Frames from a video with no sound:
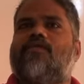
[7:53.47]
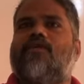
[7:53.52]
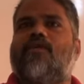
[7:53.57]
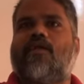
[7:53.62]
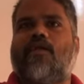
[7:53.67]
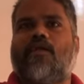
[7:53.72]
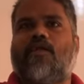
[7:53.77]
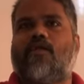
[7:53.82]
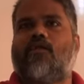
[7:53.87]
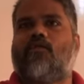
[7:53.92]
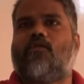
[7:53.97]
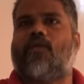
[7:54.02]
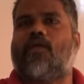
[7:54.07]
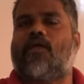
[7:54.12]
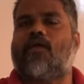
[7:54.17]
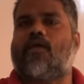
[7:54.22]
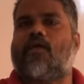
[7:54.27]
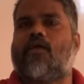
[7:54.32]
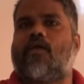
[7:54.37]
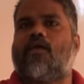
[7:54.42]
greater
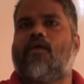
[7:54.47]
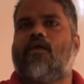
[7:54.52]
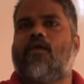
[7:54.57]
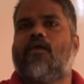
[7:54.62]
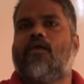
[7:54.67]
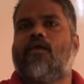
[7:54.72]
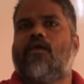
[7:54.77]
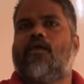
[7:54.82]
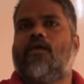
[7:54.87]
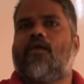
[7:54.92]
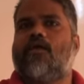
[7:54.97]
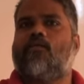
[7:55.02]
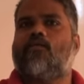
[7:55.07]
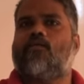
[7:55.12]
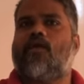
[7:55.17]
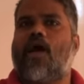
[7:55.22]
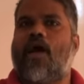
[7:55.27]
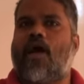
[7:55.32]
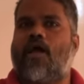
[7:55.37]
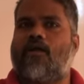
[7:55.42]
utility into
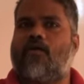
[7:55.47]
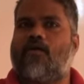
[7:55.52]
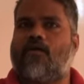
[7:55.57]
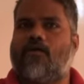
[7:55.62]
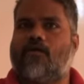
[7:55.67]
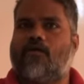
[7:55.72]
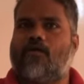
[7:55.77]
the hand